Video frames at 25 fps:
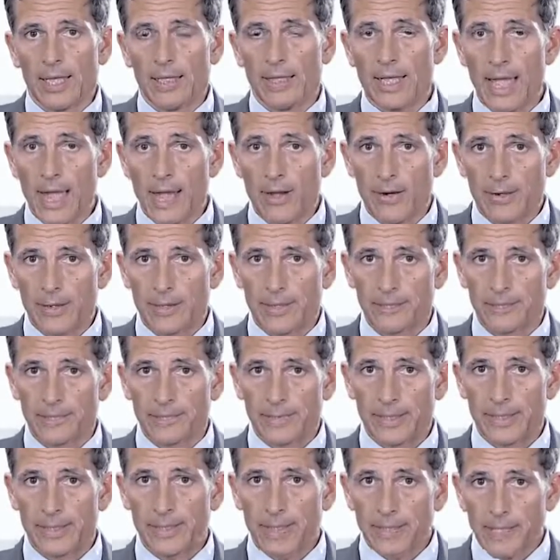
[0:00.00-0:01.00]
Now,
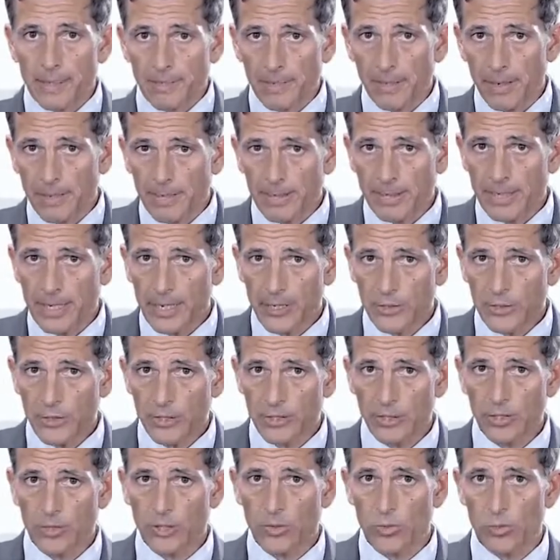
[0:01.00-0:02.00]
in
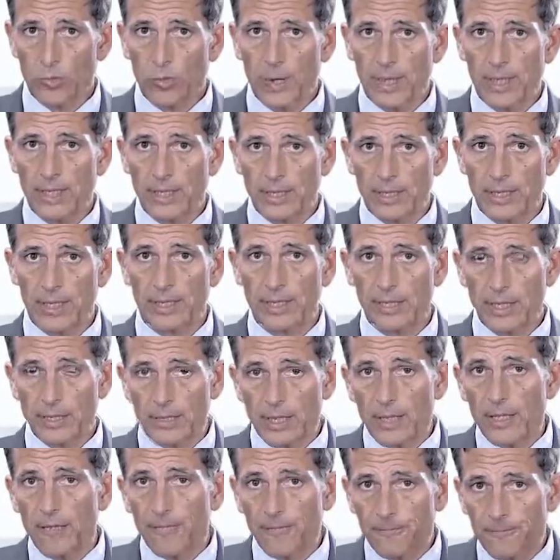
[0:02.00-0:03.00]
implementation, when
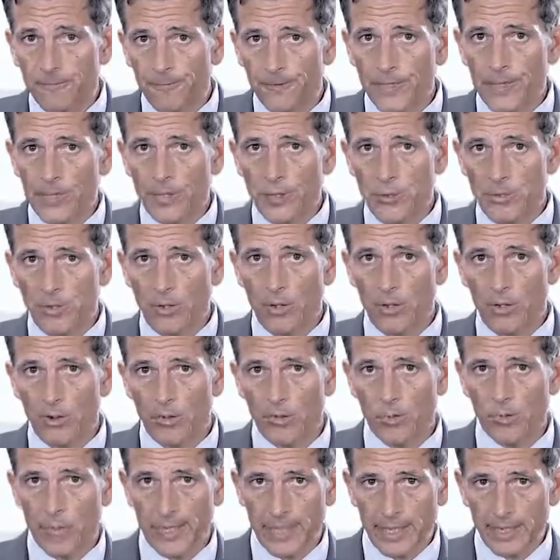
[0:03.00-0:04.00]
and if feasible,
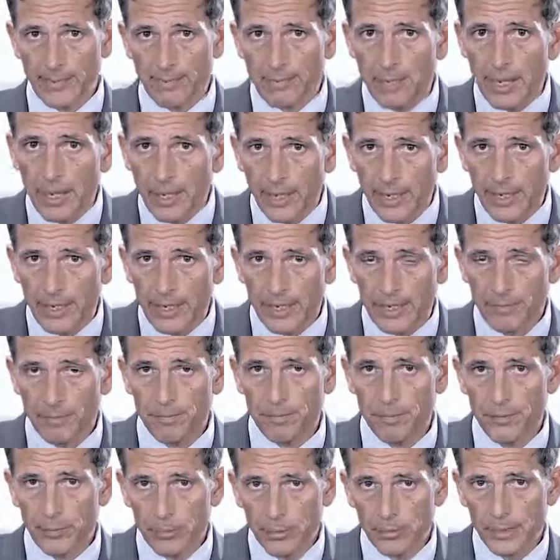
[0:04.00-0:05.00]
we can buy
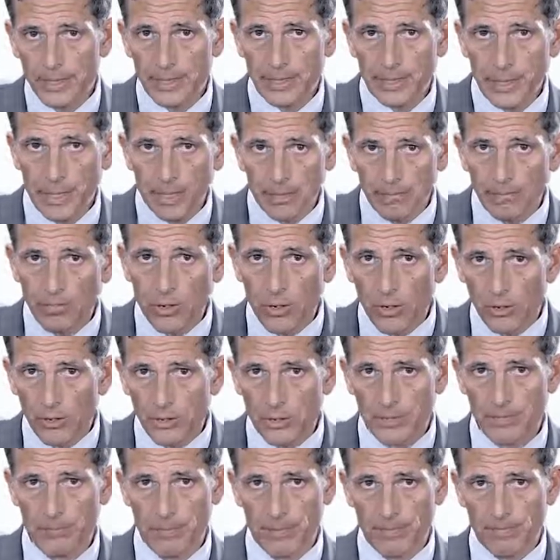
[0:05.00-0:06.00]
pure discount
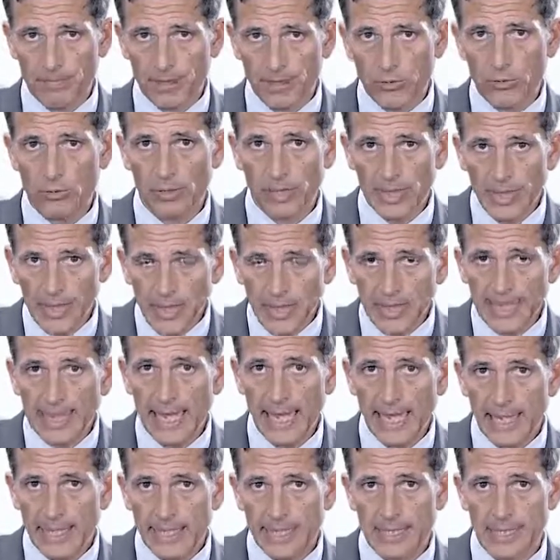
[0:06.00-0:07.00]
bonds with maturity
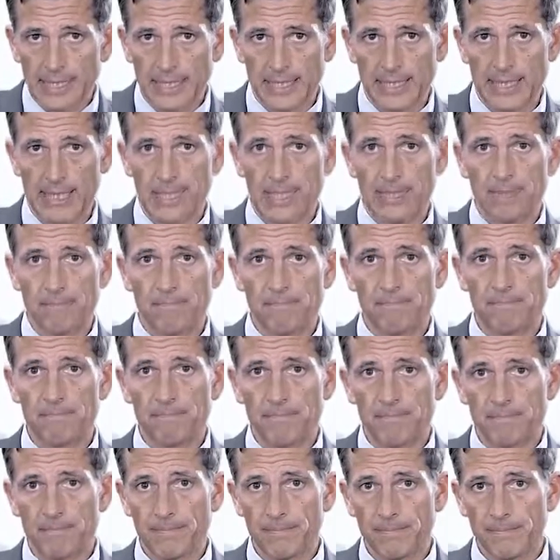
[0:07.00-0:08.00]
dates
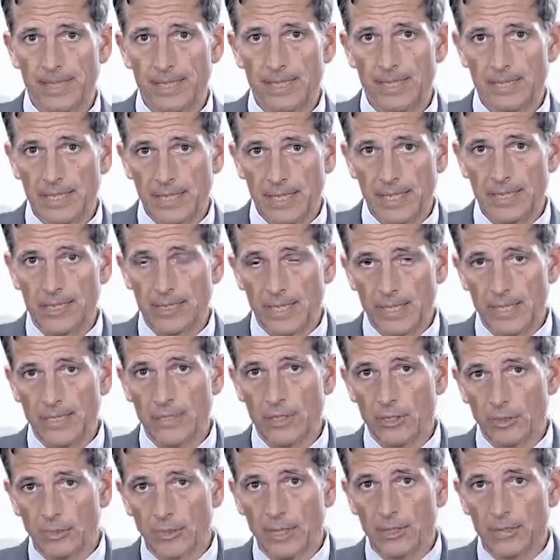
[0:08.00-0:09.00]
and
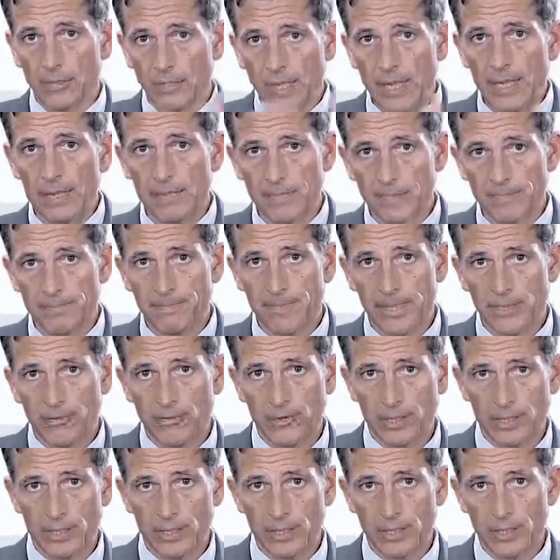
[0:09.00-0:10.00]
nominal amounts
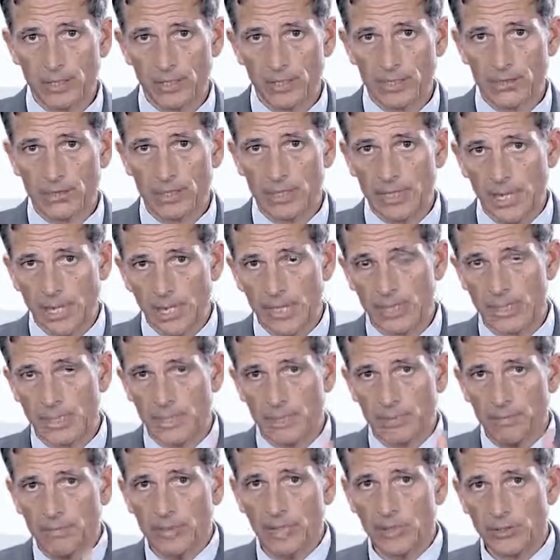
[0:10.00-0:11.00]
matching the dates
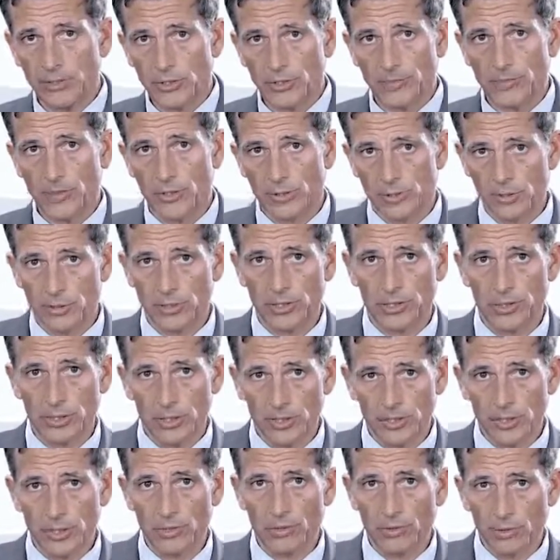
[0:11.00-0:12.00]
and amounts of those
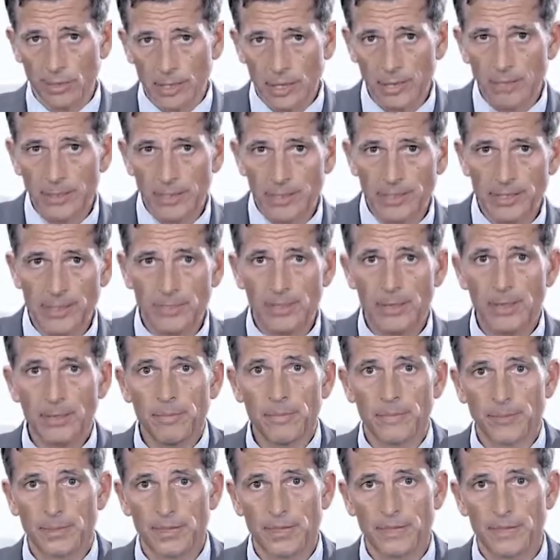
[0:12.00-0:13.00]
liability
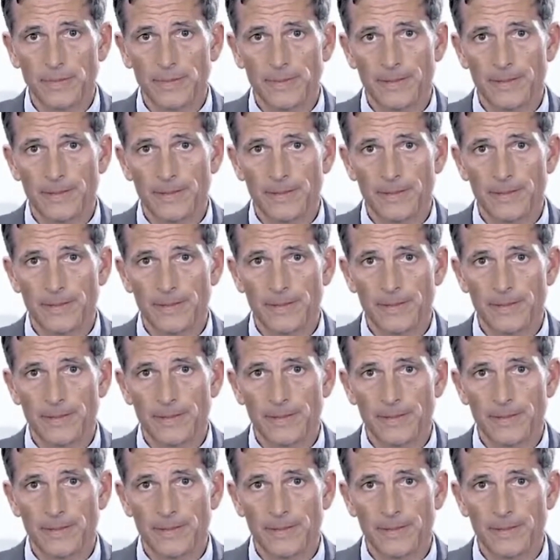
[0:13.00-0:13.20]
payments.